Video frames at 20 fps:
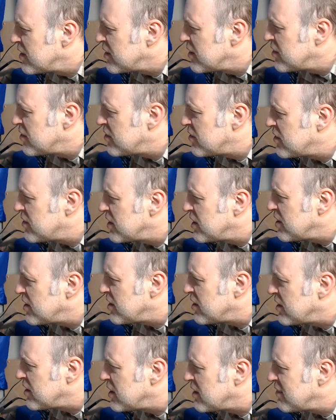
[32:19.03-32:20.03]

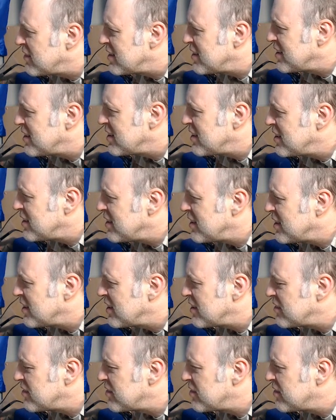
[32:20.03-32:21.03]
CD, DVD.
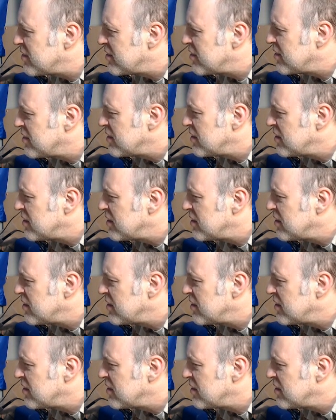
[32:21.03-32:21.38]
Yes.